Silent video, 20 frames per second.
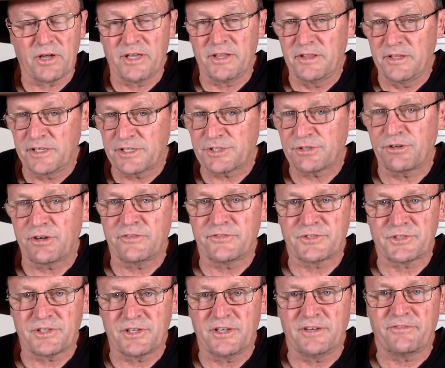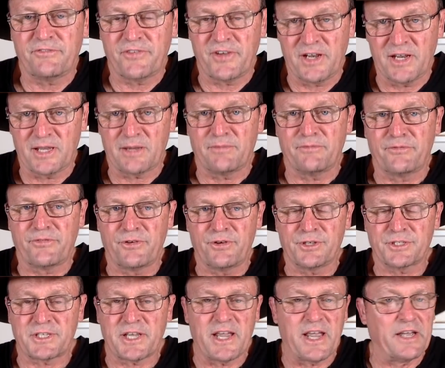And this I've seen feeding income
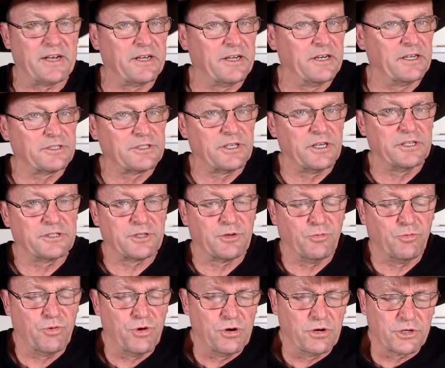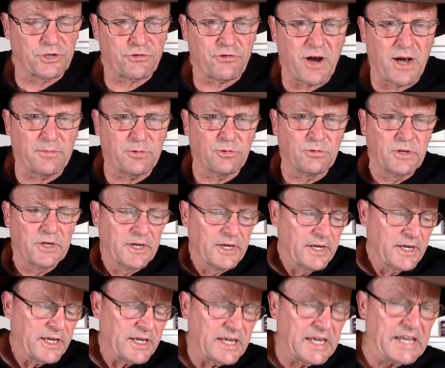firsthand, and it's it's a world of trouble
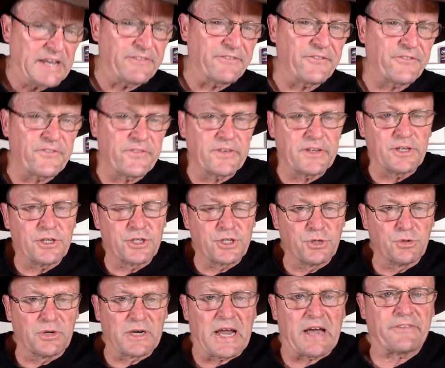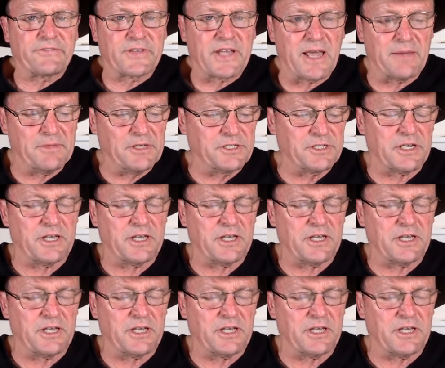if you do enough damage.